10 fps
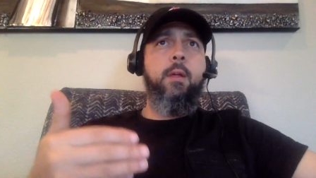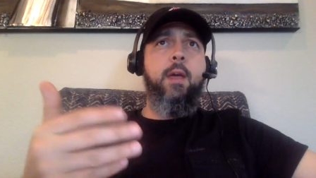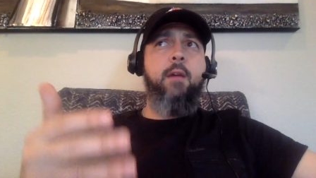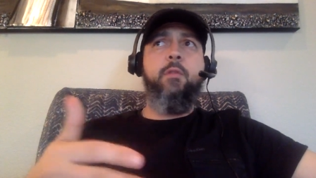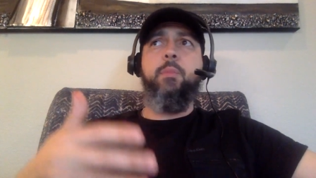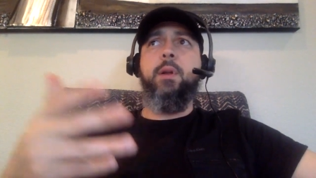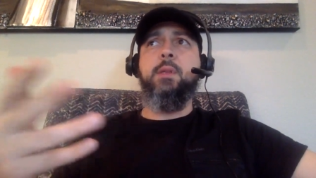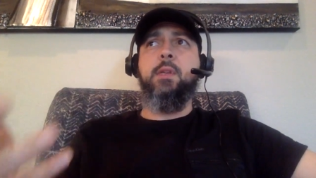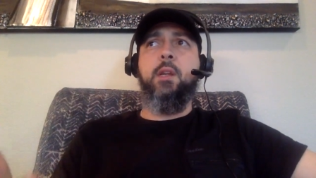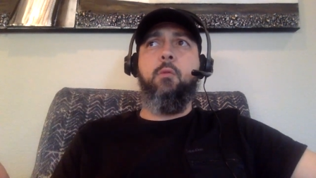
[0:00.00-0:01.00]

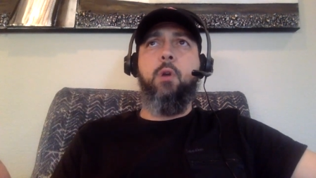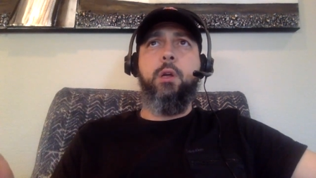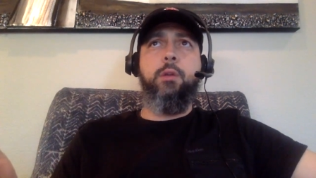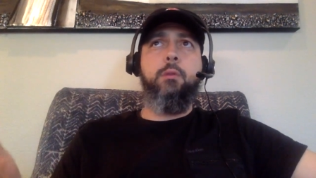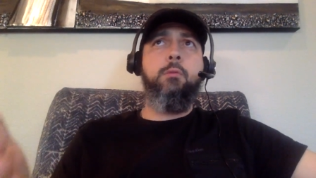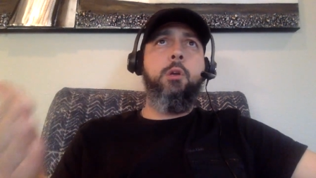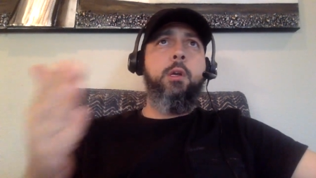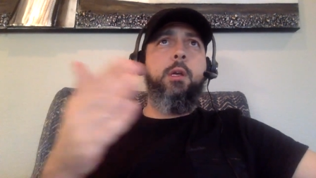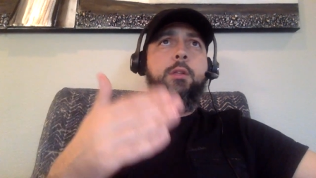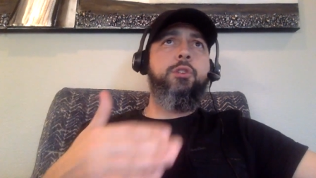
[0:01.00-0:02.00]
Everybody's going to want you.
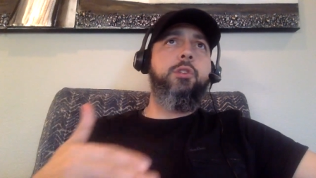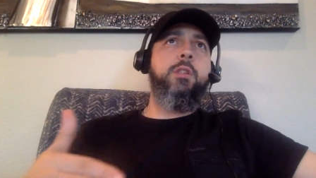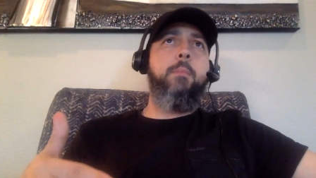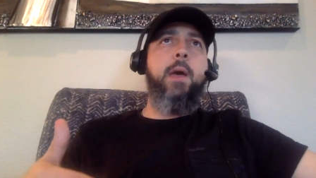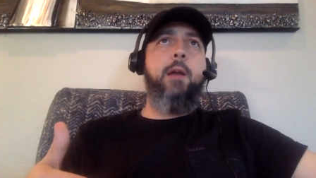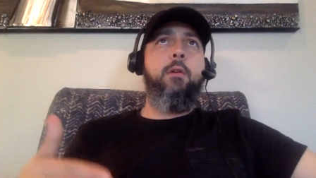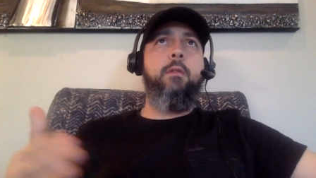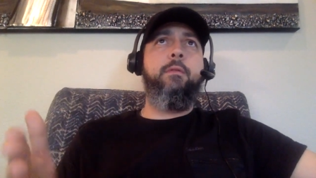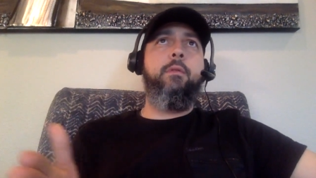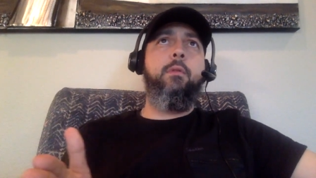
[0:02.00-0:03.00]
It's just a matter
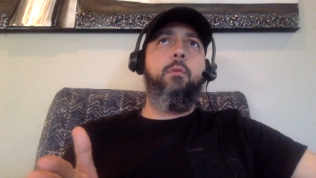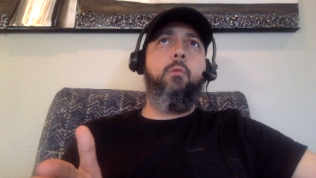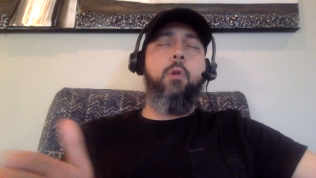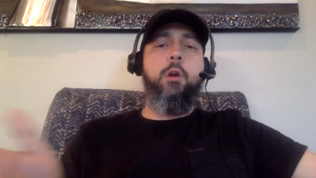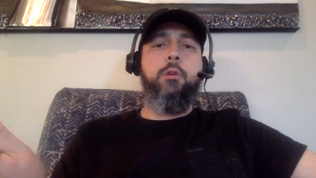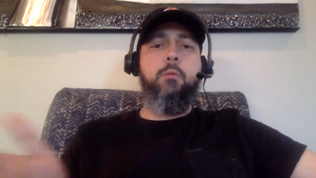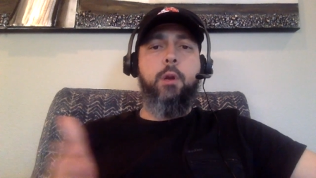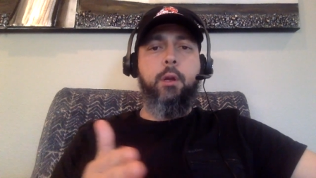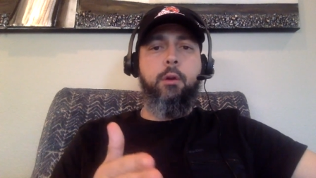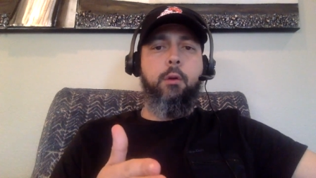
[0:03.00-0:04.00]
of where you
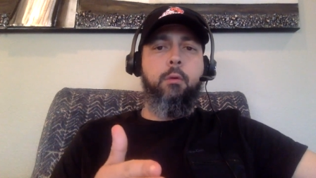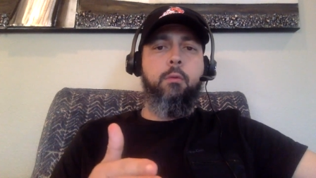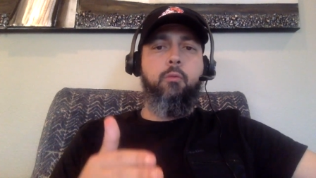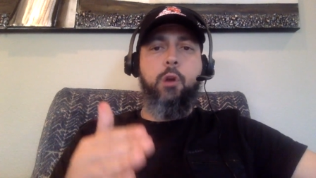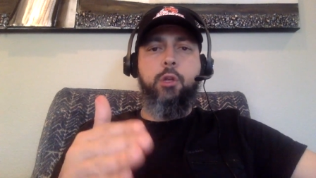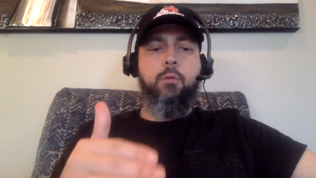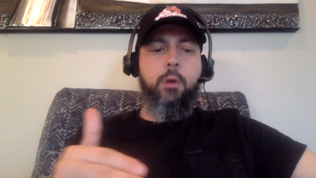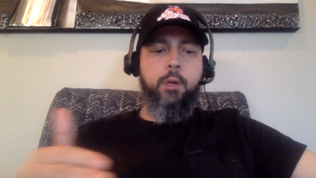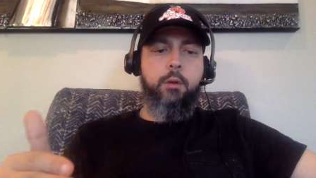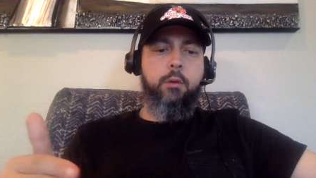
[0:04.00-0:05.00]
want to go, what you
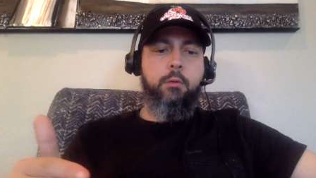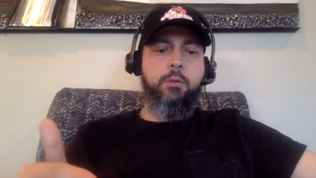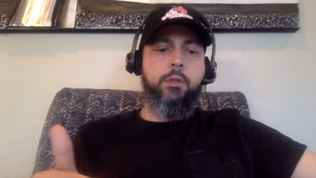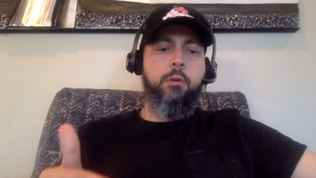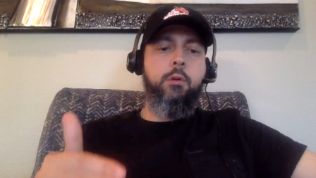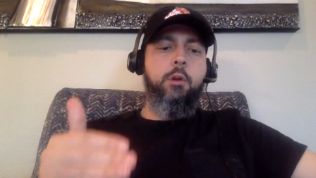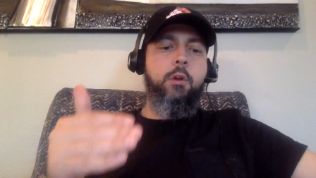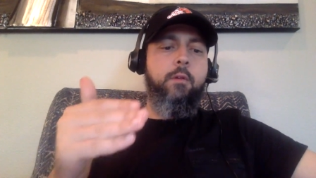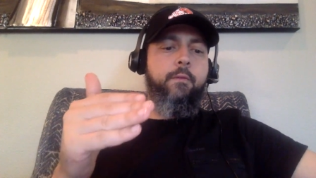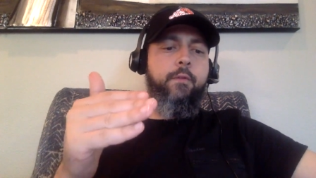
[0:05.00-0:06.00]
want to do. So
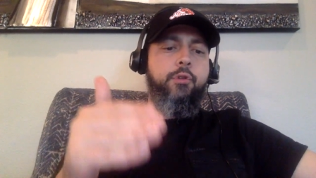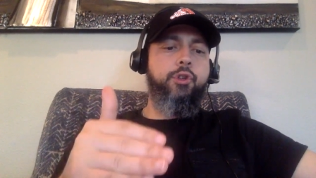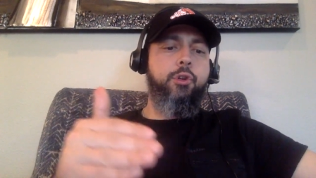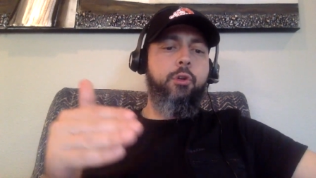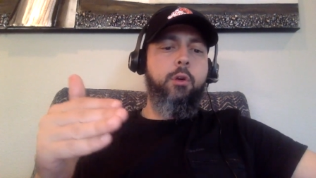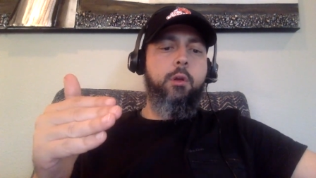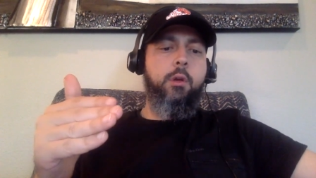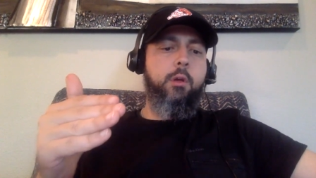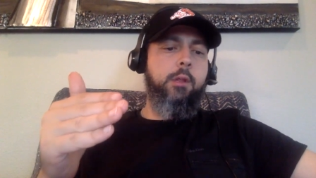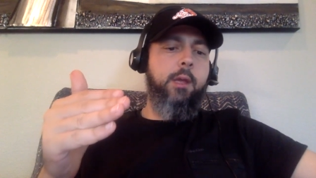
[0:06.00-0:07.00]
future,
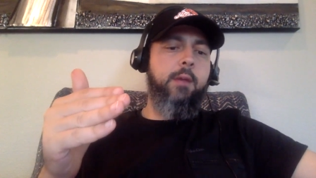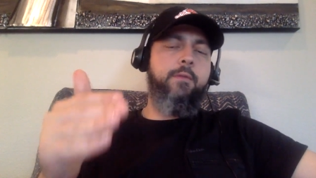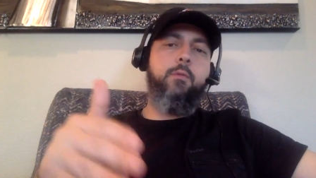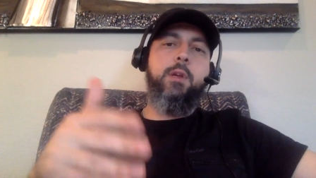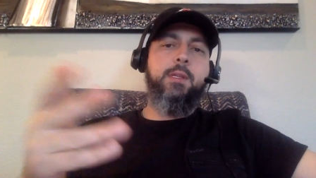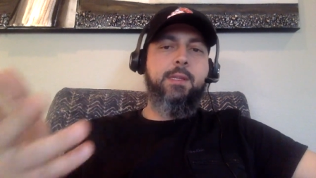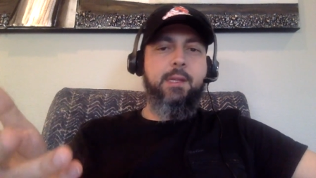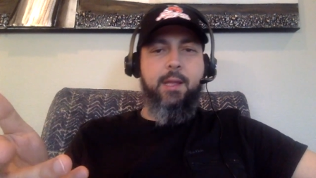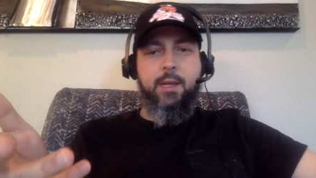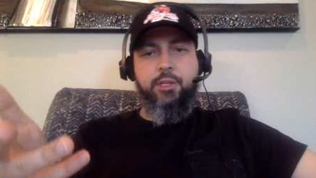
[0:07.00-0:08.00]
like if you want to
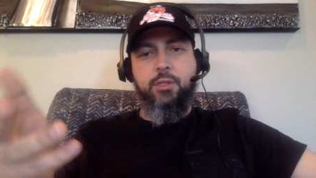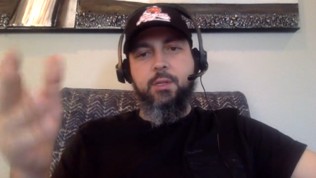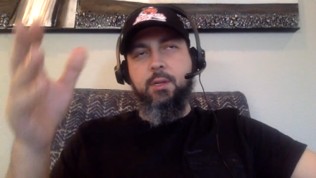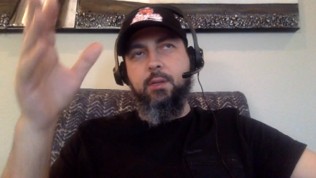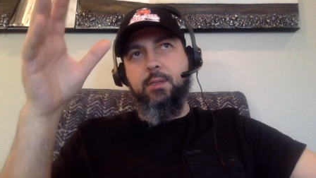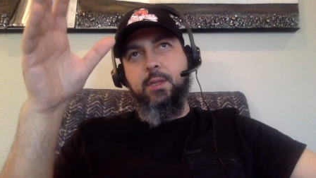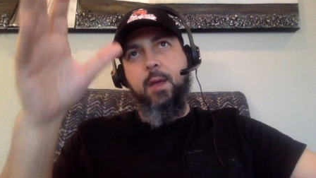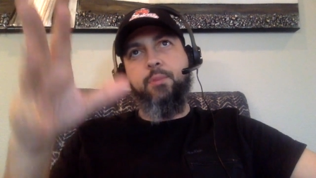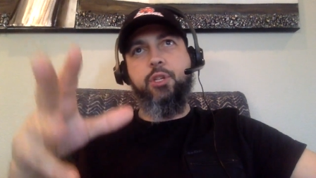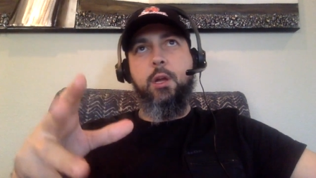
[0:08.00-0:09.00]
see like just a
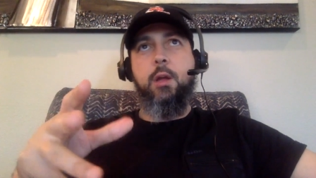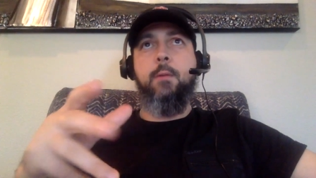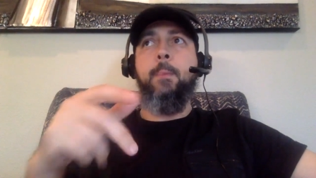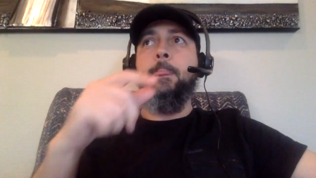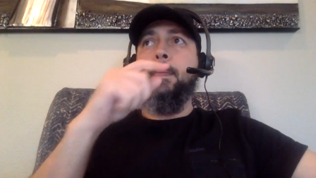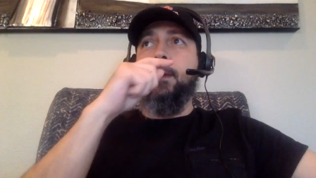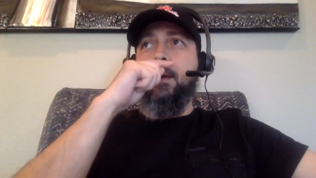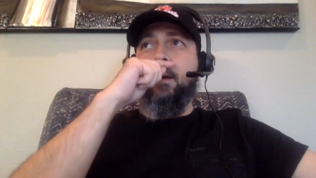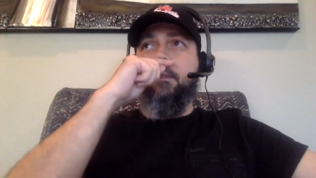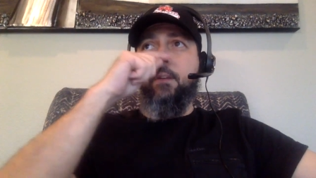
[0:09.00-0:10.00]
snapshot
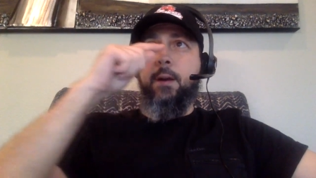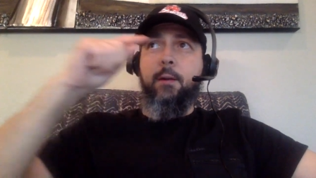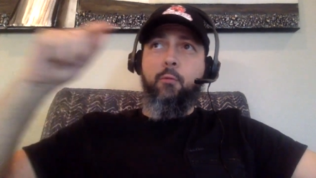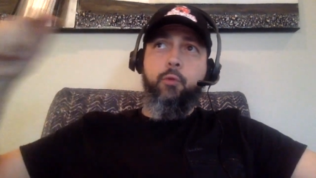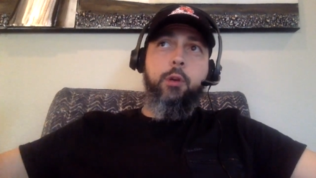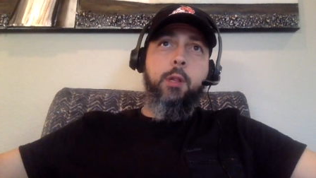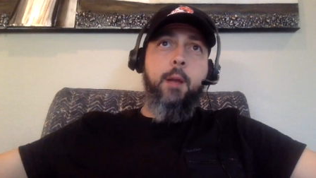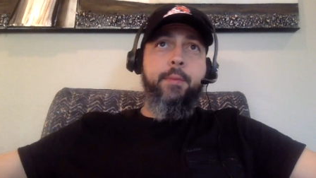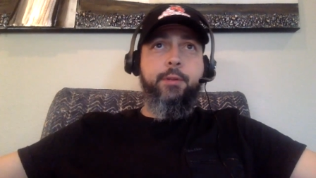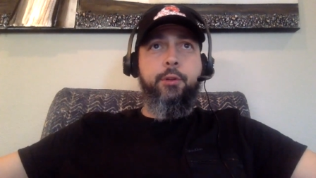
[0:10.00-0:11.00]
of uh, real
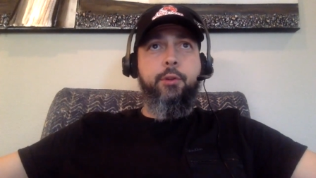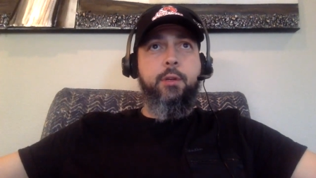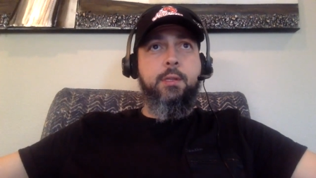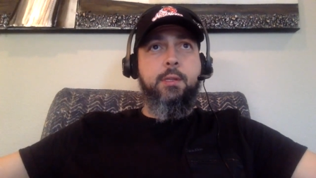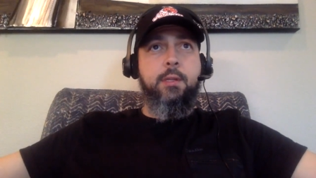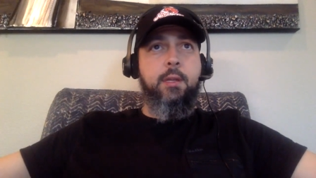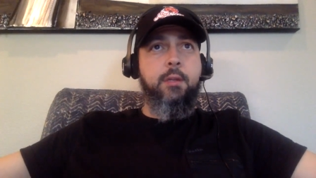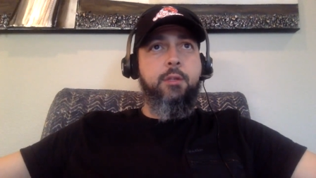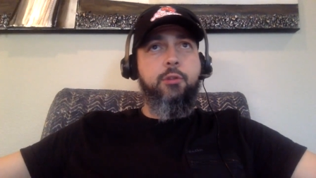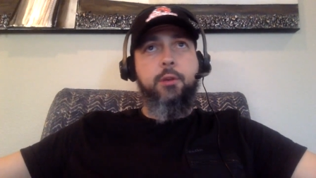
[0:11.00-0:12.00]
opportunities in the
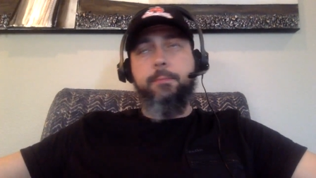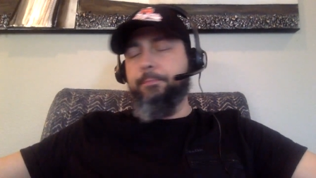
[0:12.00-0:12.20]
industry,